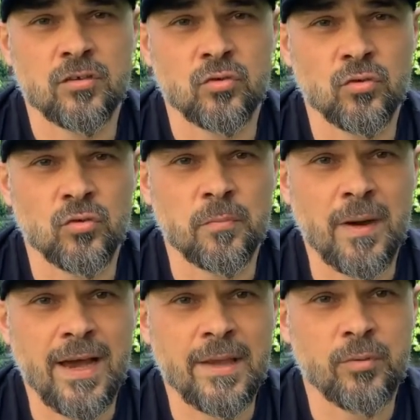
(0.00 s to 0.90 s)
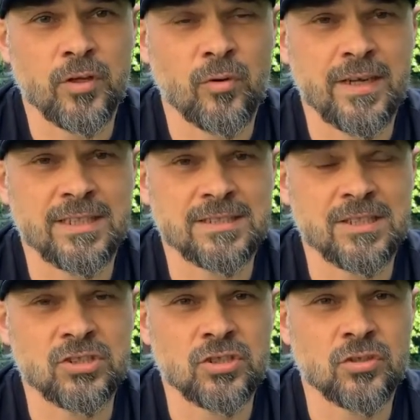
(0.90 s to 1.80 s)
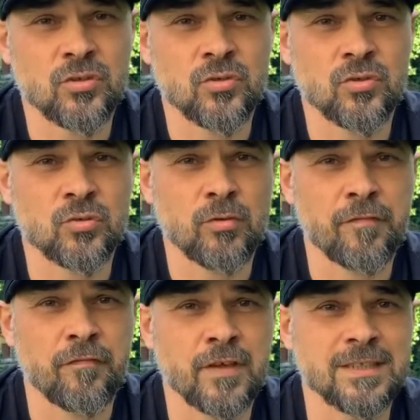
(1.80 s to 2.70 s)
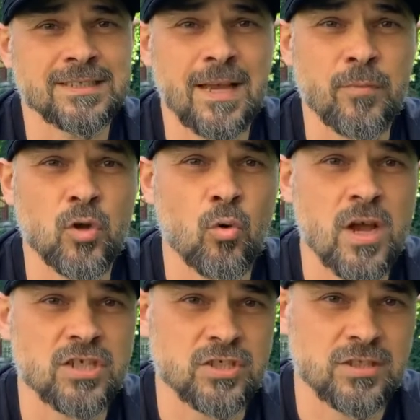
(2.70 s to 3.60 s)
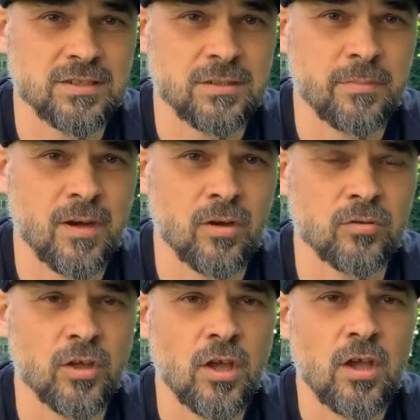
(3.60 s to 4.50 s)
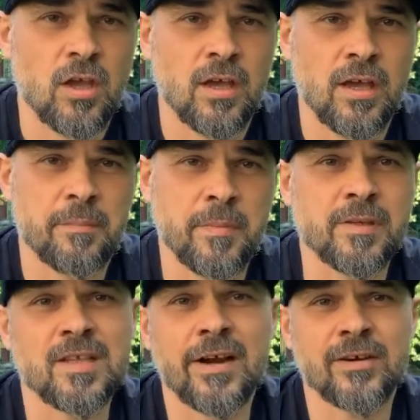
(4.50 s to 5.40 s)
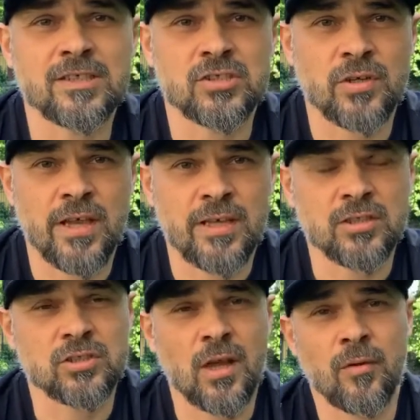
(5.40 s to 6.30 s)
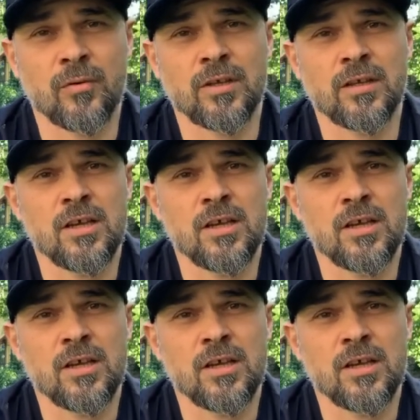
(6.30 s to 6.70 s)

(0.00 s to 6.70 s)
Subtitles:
to BI Body Awareness Institute with some questions about BBTRS training. So I will